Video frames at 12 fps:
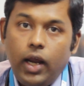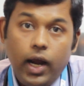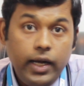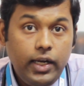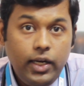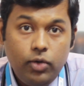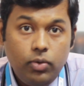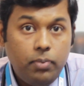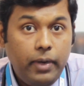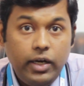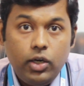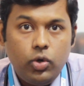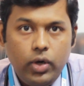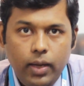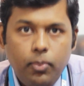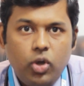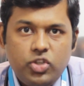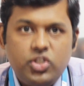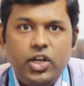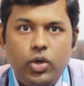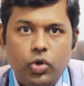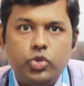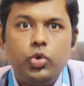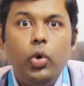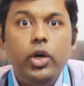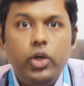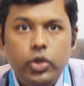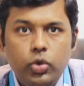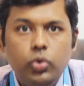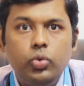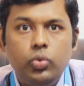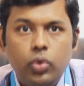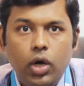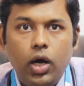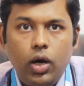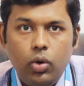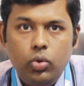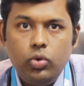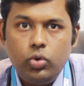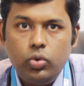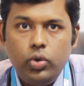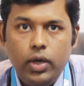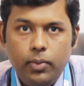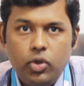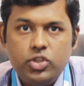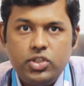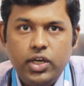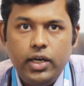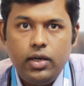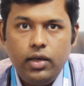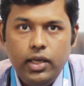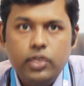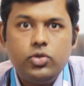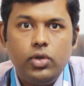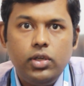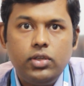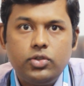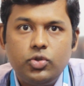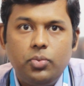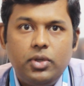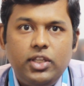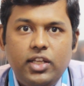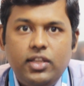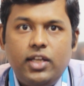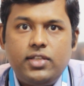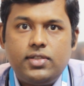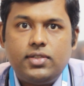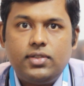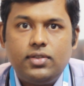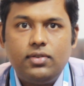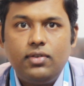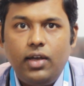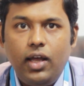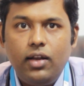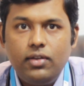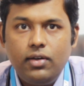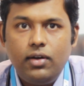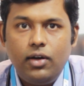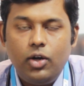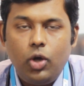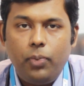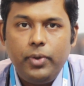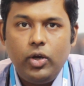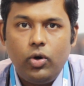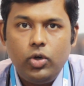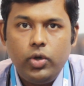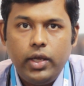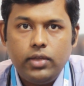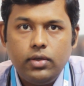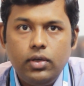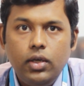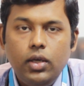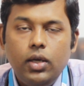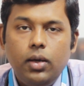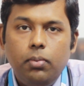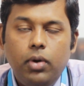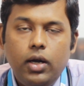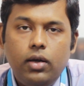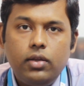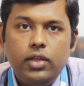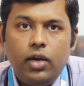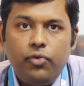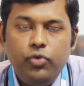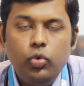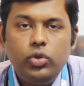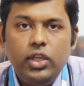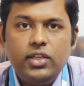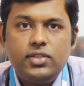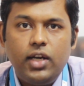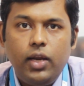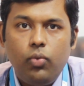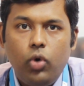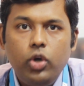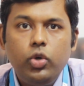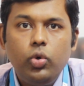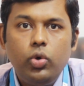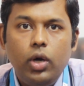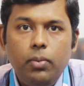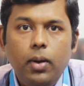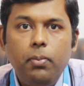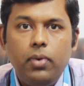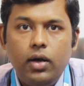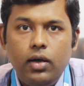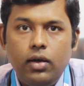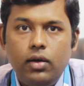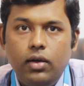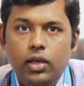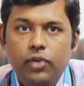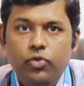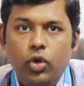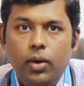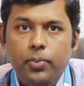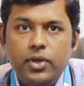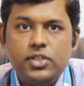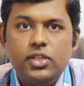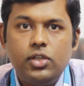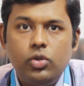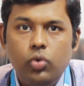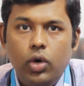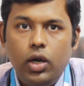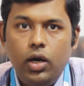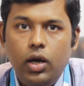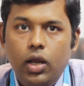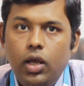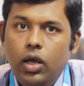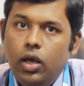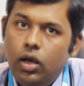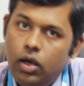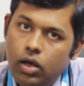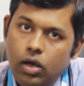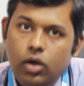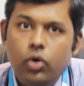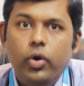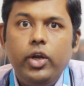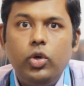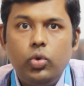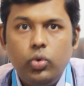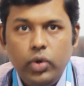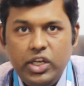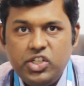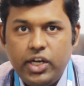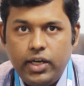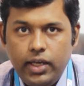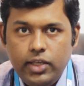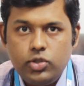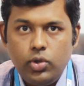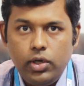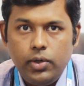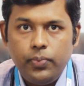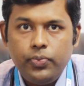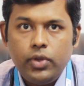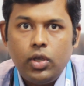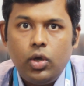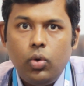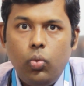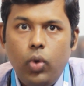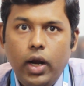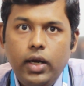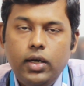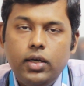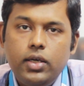Ideally, it would be better to demonstrate or show it to you how to demonstrate insulin. So, but then that's another topic altogether. But there are few things that I want you to remember if you are a person who are going to inject insulin. One